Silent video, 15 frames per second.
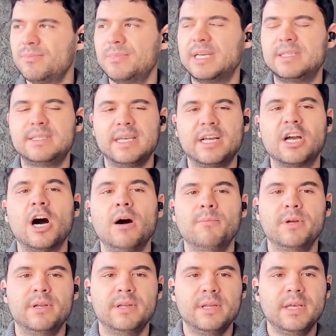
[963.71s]
let's say,
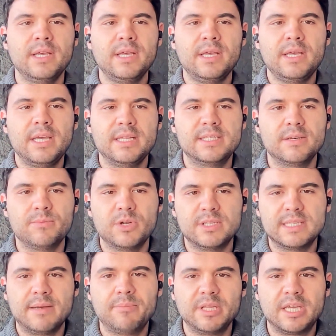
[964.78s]
common in
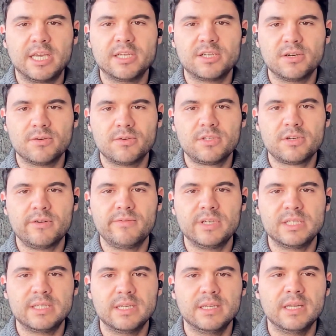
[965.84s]
someone's application or
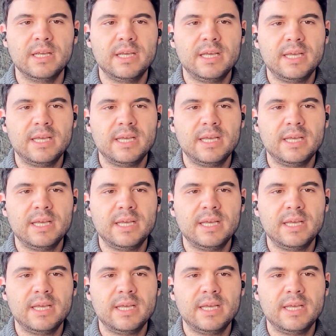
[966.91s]
service, and